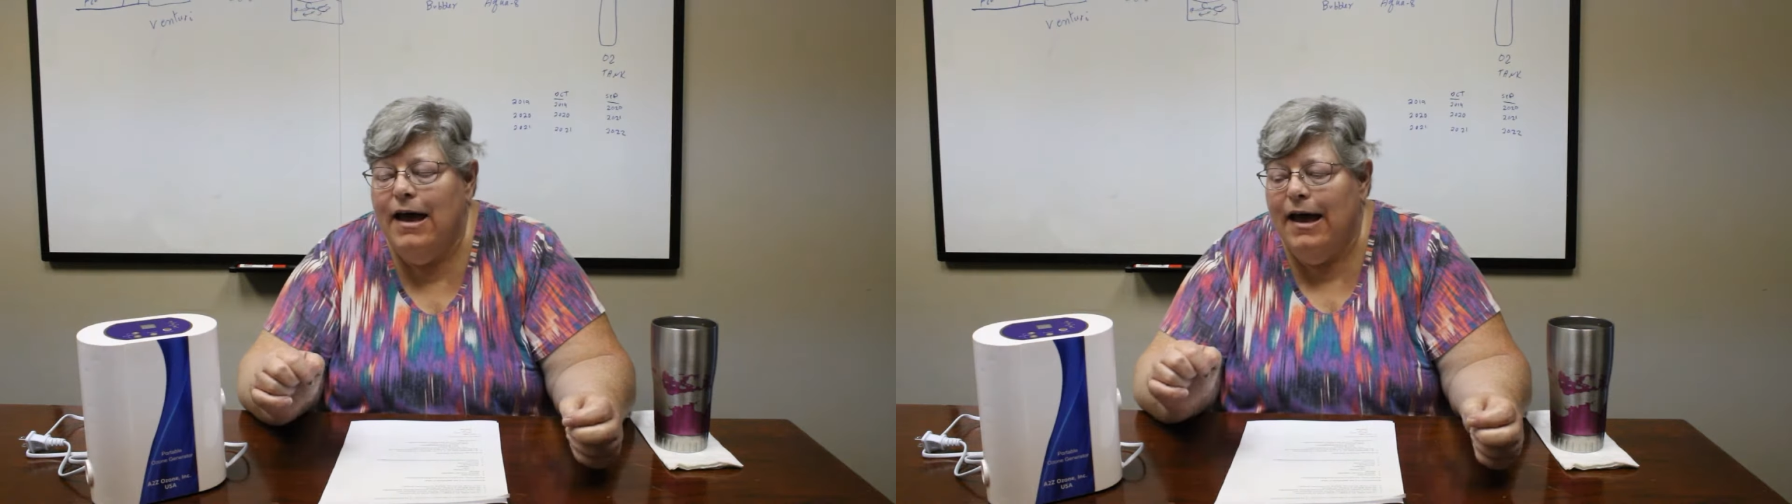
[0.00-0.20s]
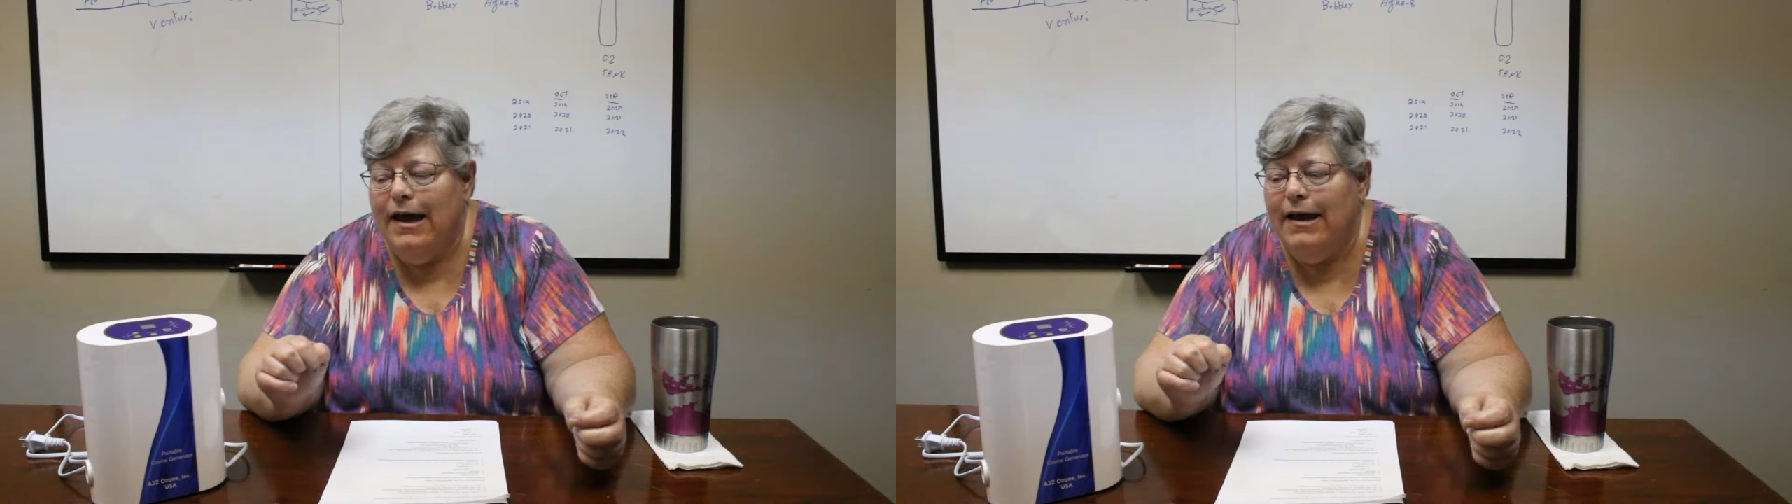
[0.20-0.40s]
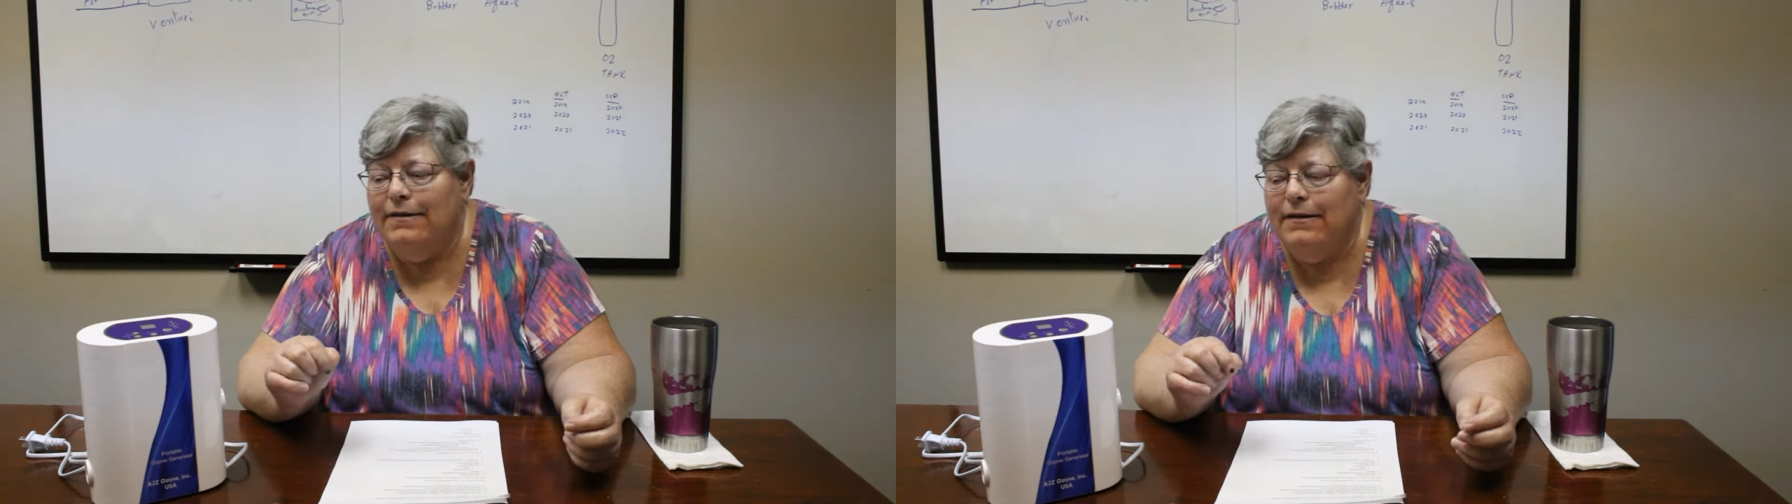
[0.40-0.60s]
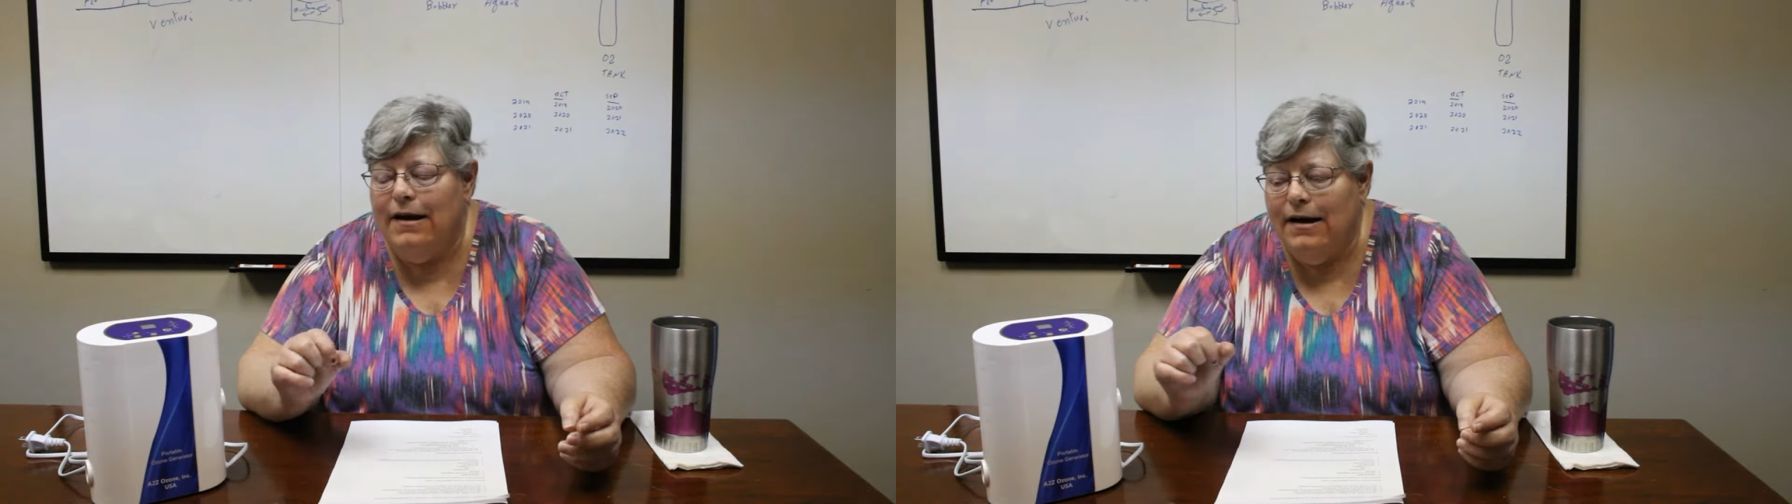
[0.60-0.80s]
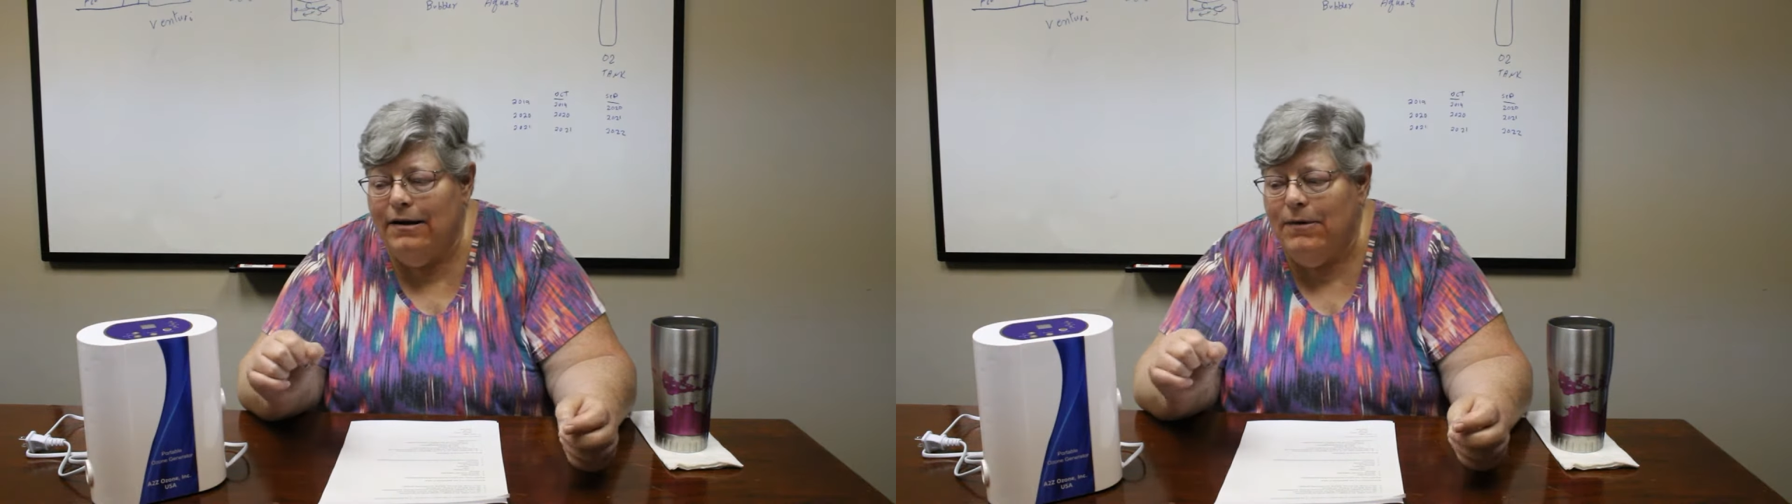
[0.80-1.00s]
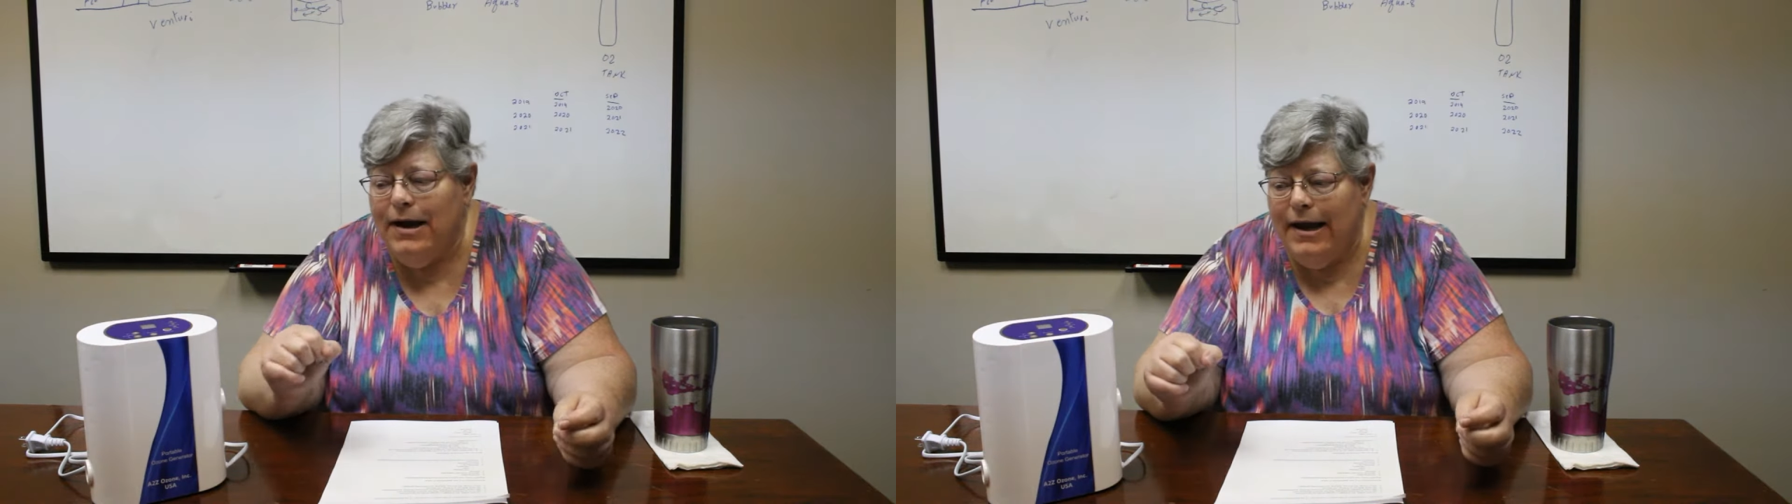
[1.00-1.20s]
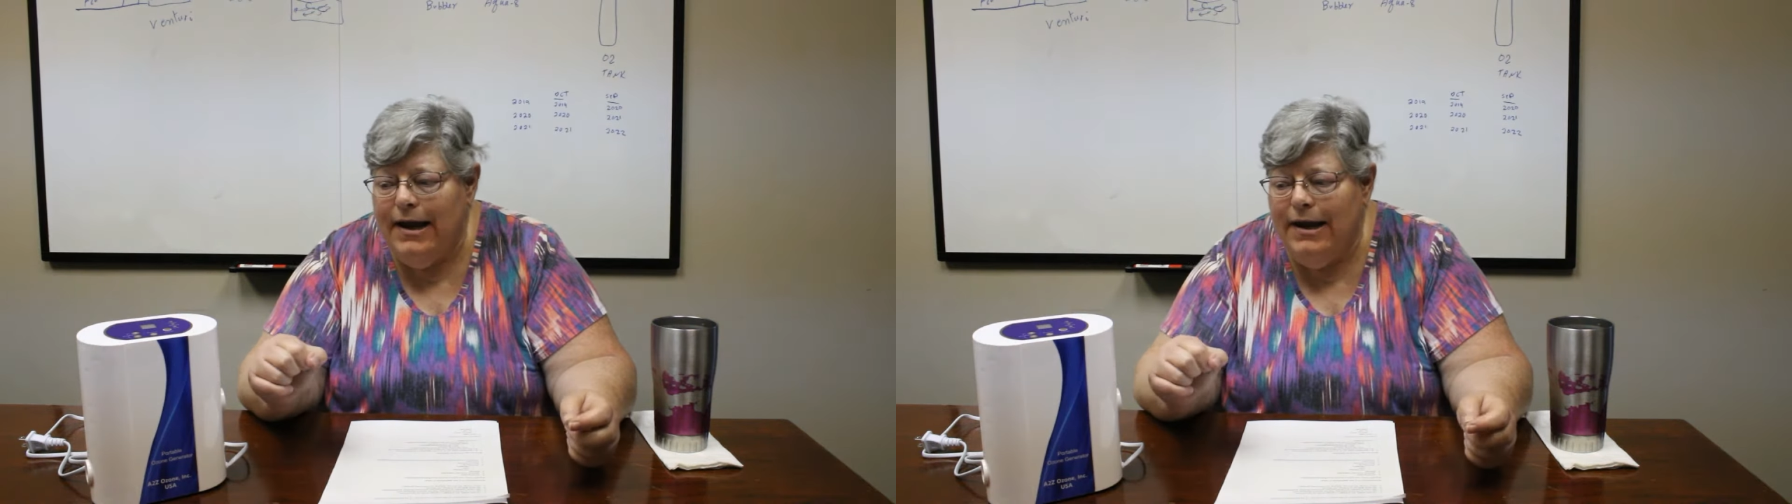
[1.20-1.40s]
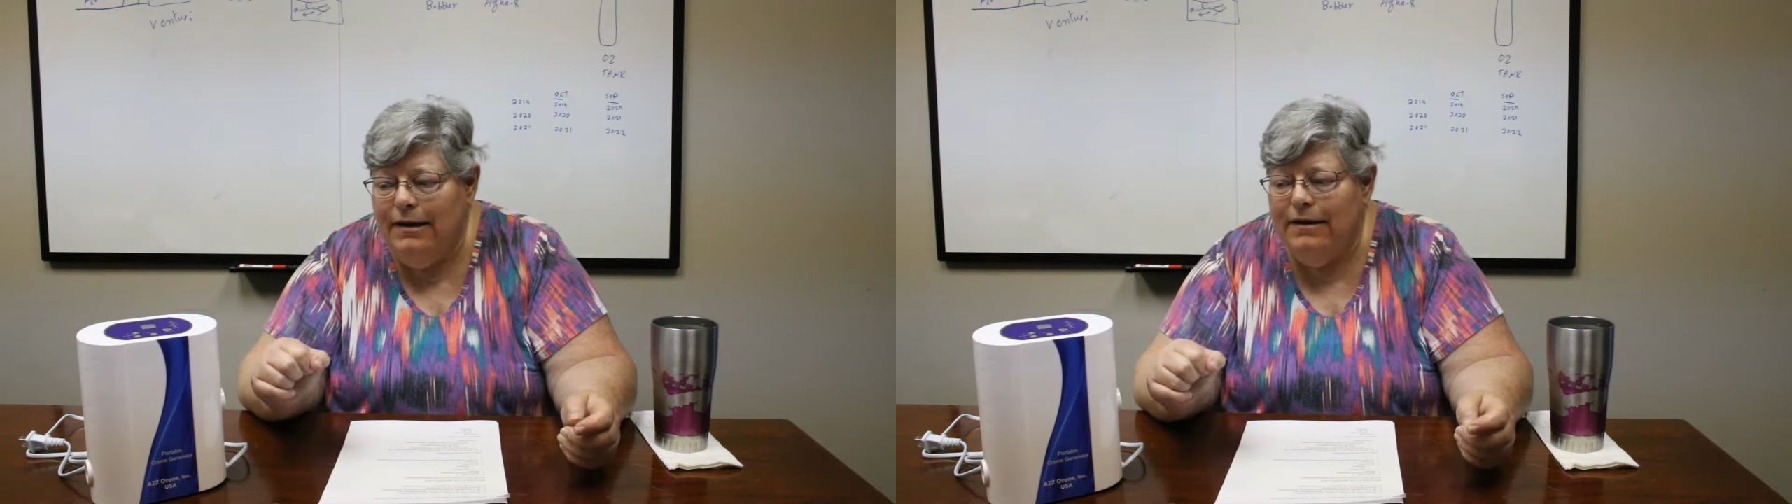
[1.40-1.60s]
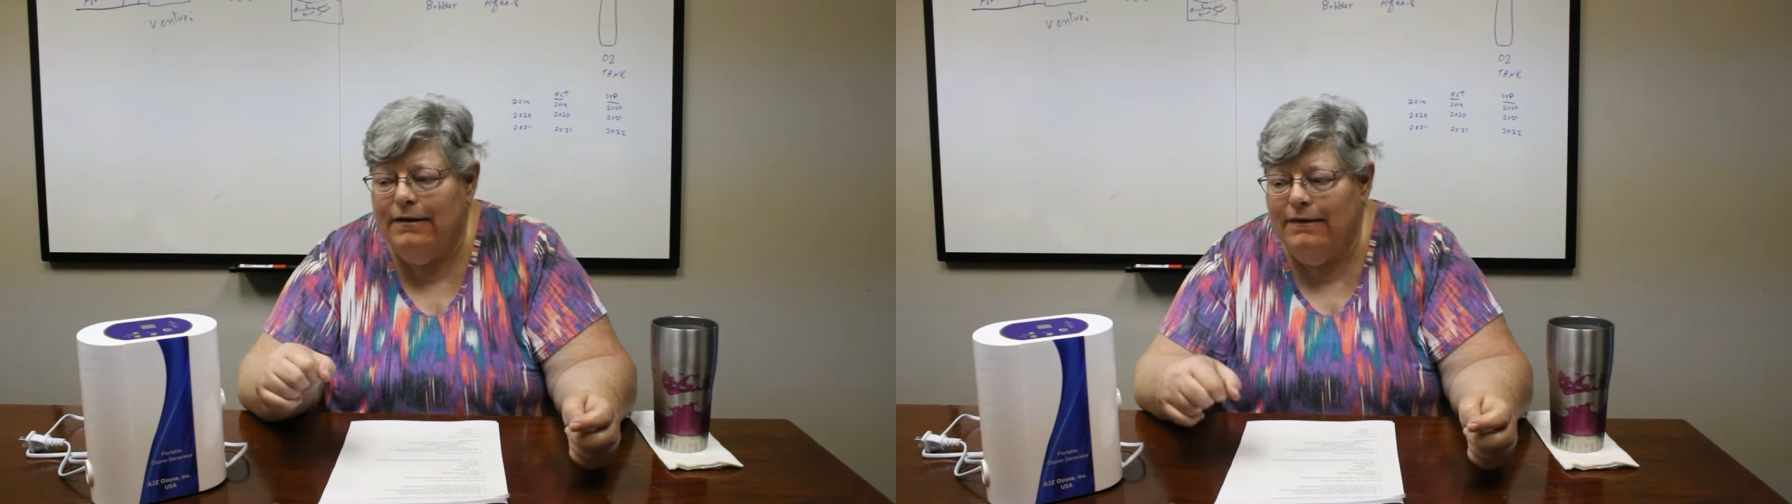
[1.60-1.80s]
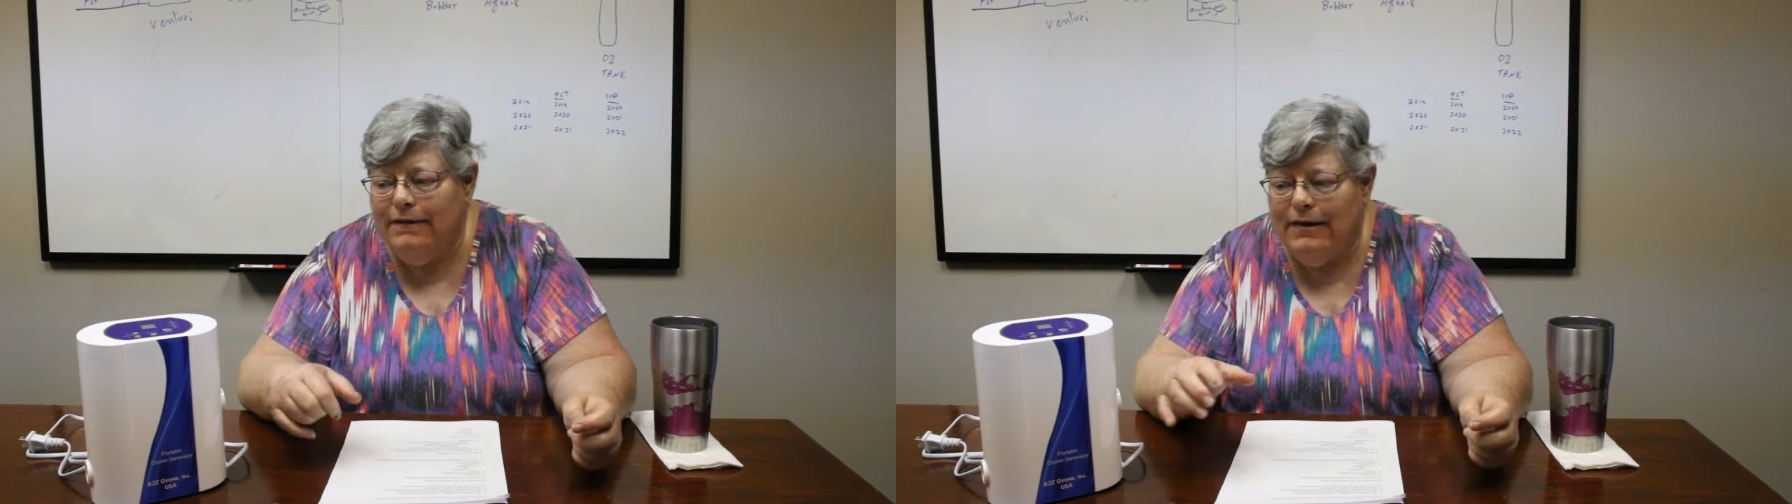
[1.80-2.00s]
And the Aqua 8
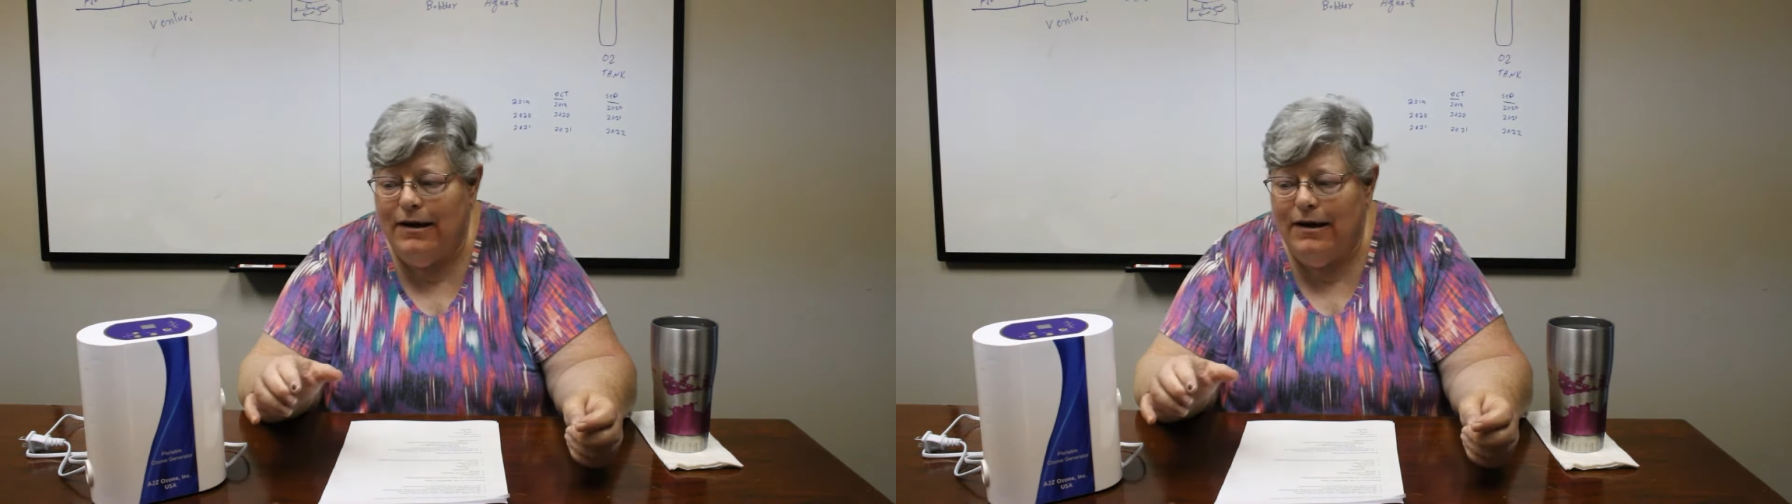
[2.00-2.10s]
is an